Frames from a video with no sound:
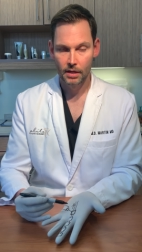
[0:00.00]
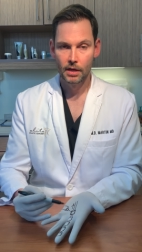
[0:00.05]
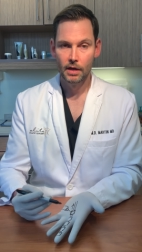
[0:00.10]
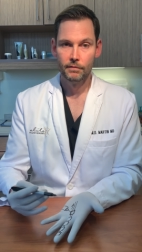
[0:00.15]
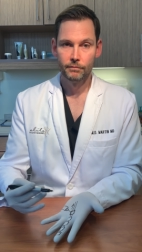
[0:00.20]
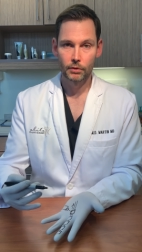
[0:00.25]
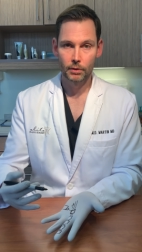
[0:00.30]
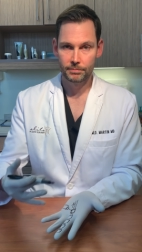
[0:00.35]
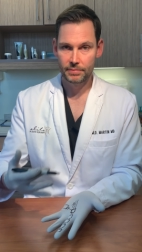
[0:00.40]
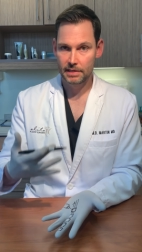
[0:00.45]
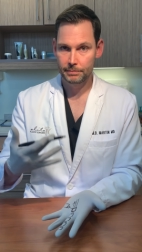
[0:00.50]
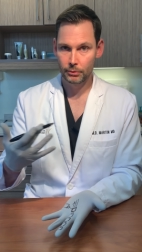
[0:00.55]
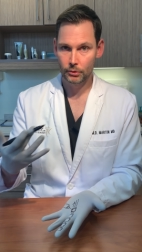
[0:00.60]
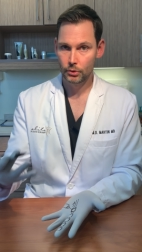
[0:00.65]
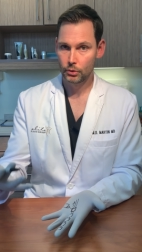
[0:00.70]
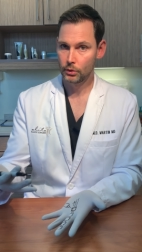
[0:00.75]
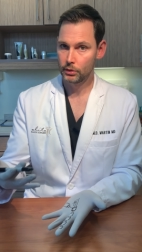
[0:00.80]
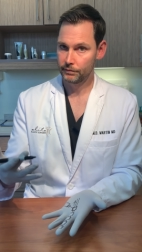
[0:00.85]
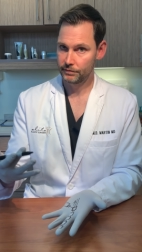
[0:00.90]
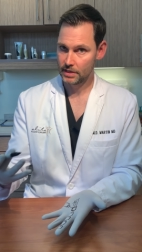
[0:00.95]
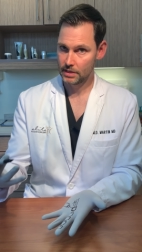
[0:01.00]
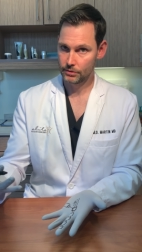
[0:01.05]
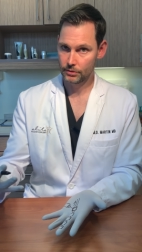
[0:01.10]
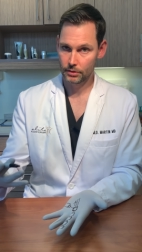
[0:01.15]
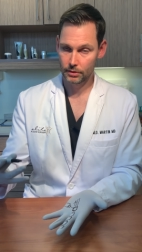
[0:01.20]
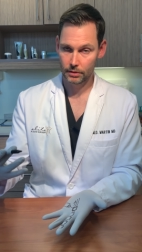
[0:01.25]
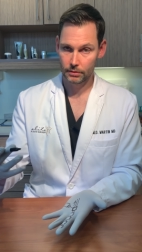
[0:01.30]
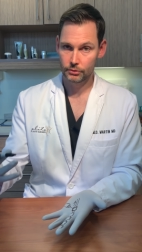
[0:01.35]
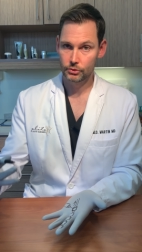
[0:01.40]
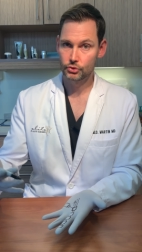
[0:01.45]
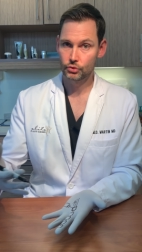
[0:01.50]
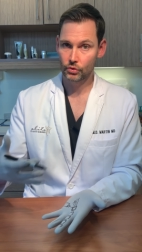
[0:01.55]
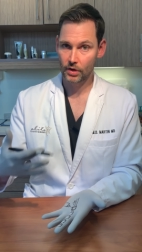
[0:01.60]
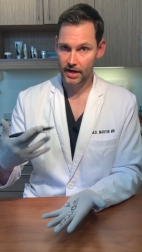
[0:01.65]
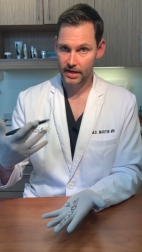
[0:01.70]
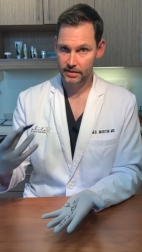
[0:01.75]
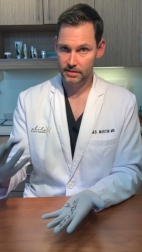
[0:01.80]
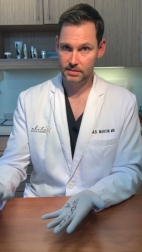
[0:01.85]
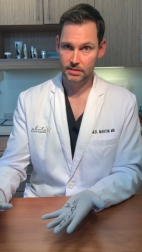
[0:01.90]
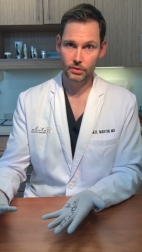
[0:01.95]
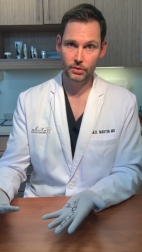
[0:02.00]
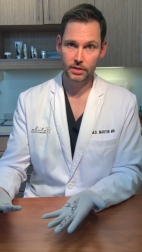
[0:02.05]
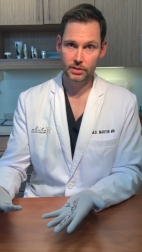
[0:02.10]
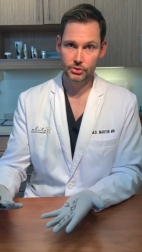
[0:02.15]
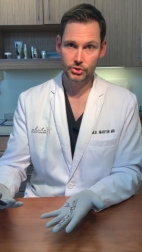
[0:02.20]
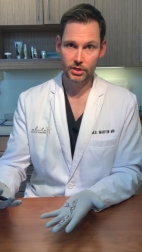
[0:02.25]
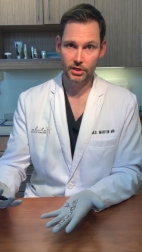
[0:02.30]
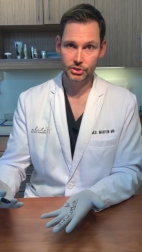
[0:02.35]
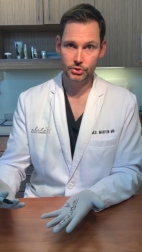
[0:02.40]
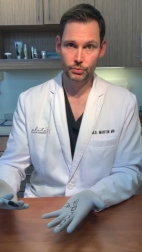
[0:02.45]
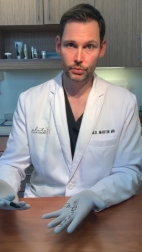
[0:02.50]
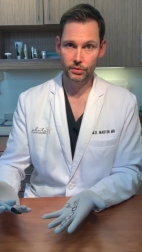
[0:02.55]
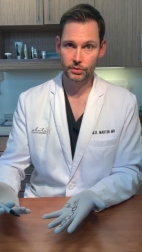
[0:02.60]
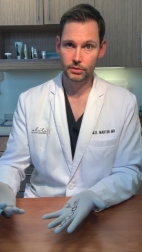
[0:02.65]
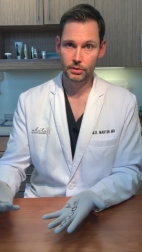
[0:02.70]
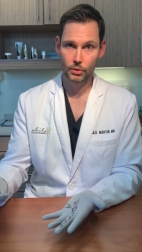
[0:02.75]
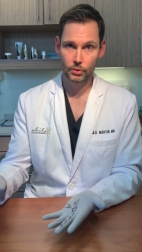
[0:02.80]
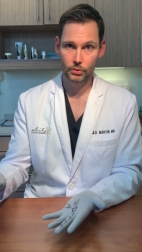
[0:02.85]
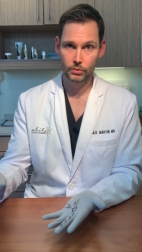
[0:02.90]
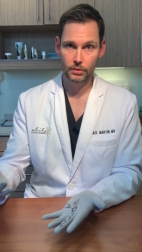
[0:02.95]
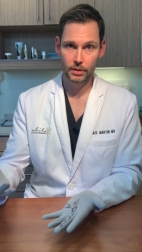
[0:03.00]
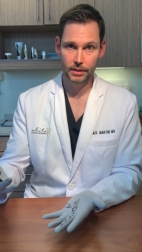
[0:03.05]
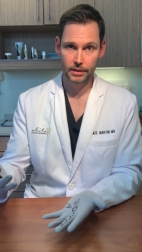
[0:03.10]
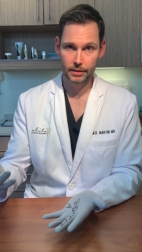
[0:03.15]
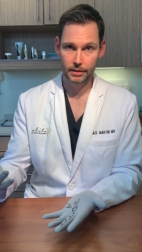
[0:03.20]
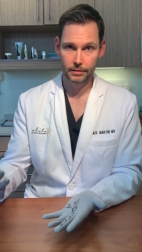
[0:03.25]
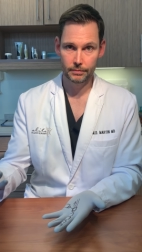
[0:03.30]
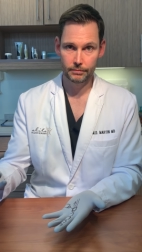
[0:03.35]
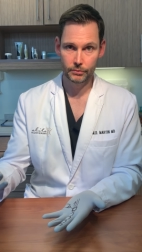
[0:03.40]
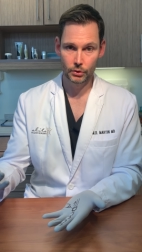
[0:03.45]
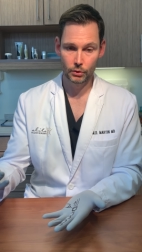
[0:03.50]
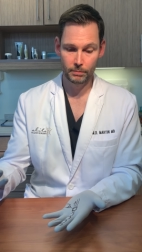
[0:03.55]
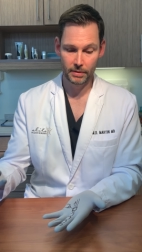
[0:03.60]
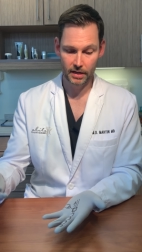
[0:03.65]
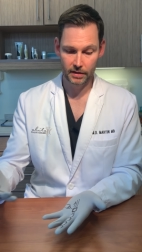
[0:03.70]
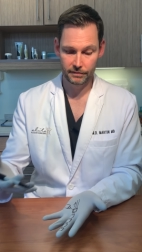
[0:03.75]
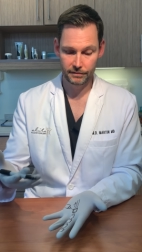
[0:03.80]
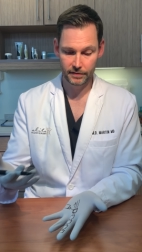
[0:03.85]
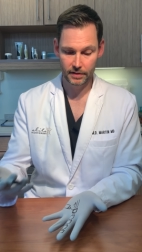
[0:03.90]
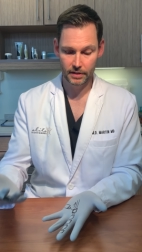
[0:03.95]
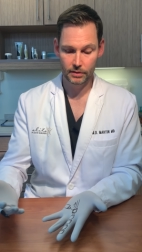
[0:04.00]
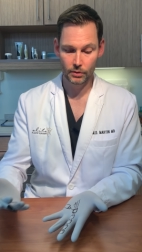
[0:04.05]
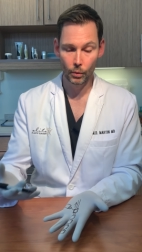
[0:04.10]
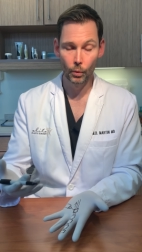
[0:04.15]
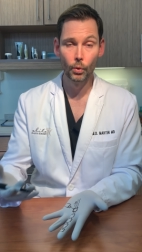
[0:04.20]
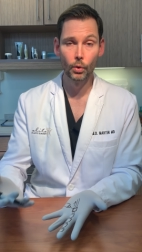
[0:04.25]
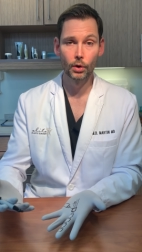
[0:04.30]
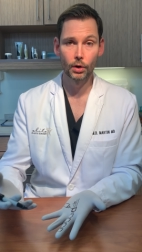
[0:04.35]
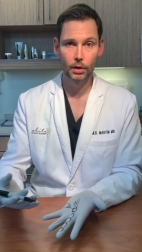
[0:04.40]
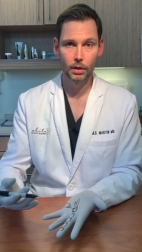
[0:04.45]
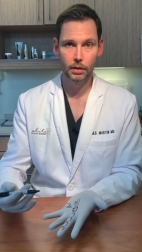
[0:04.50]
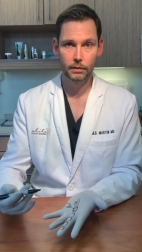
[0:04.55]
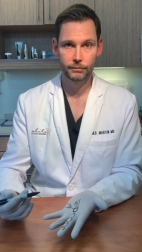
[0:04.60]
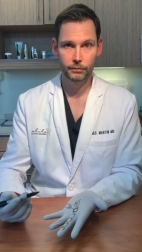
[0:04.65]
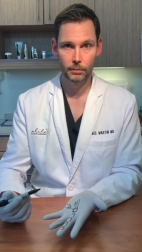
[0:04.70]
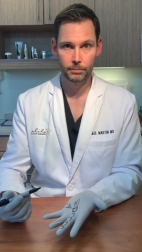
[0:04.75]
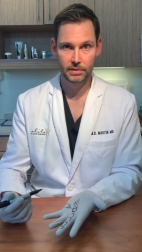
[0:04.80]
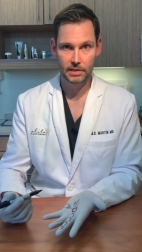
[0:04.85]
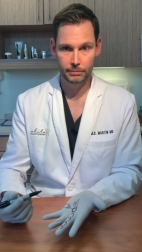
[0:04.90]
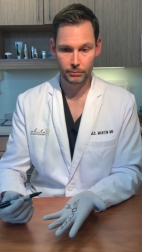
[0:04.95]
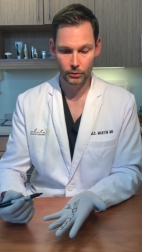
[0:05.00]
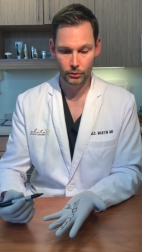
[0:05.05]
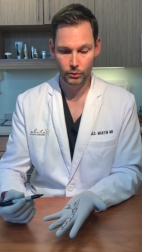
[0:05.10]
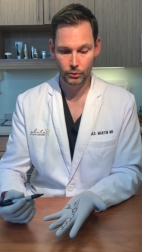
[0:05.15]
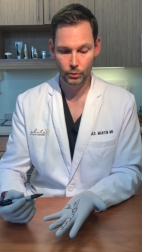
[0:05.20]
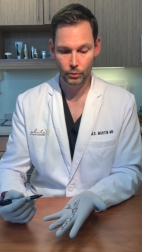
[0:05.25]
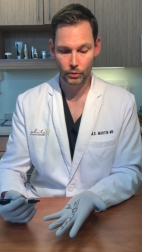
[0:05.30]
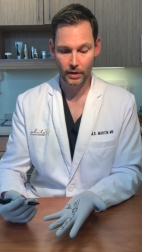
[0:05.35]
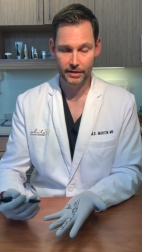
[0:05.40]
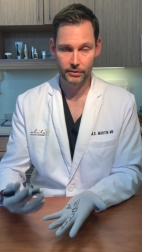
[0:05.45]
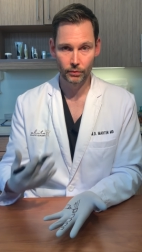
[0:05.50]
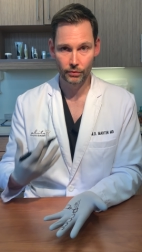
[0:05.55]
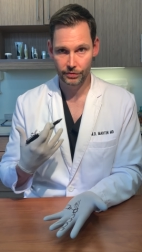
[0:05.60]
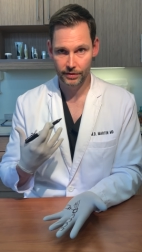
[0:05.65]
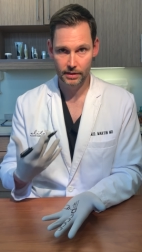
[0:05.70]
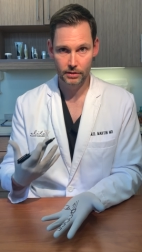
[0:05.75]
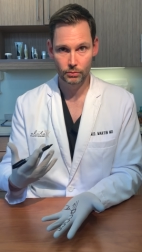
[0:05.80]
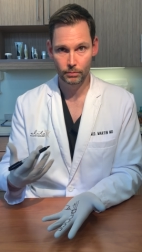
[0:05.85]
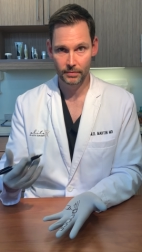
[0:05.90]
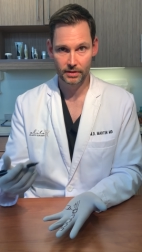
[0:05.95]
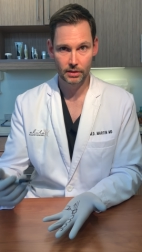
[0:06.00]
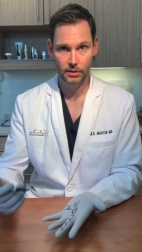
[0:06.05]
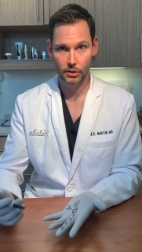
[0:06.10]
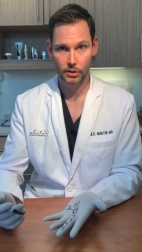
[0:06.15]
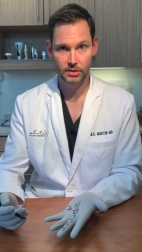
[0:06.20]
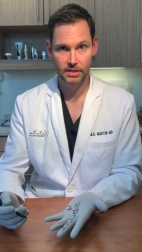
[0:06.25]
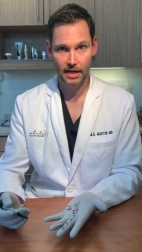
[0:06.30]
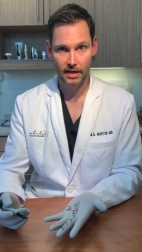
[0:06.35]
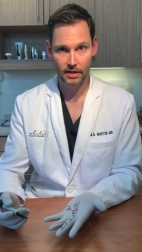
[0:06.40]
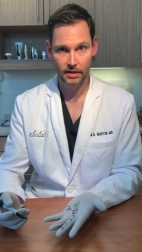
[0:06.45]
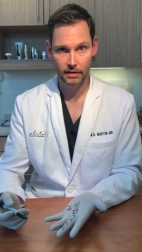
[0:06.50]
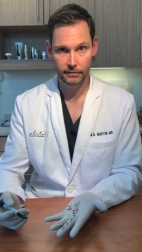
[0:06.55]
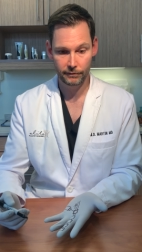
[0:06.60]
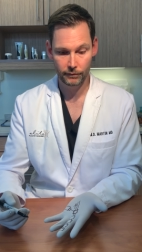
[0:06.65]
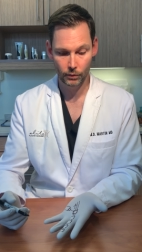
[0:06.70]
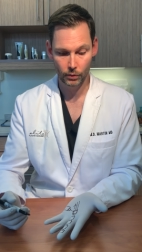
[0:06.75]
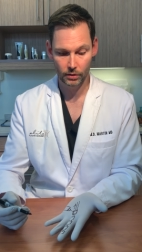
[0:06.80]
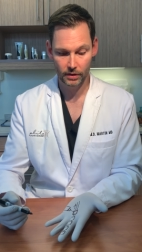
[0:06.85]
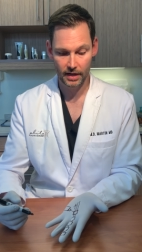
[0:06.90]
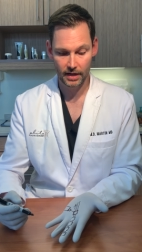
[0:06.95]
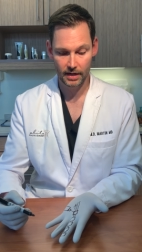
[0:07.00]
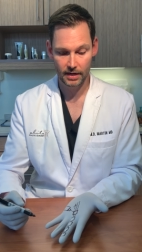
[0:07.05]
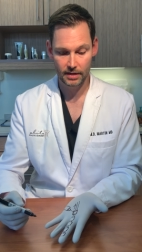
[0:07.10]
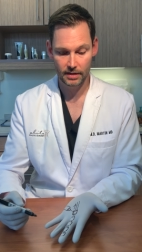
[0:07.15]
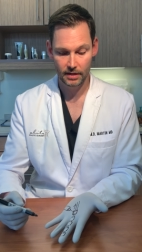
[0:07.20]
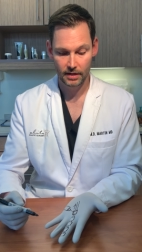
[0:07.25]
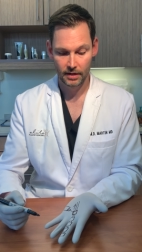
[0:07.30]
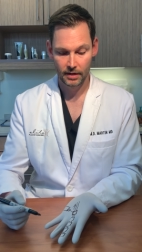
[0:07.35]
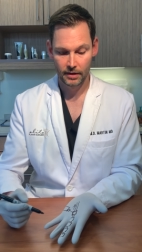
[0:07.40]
For people who have either tried a steroid injection with no benefit, or for people who I don't think would be a good candidate for a